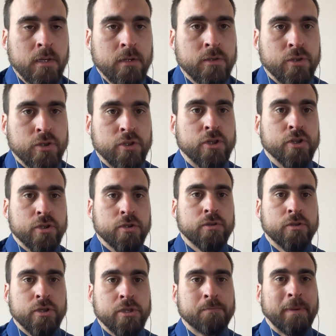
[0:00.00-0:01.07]

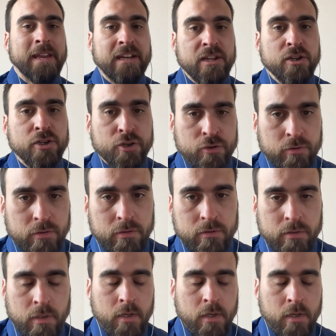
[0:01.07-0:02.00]
just be neutral.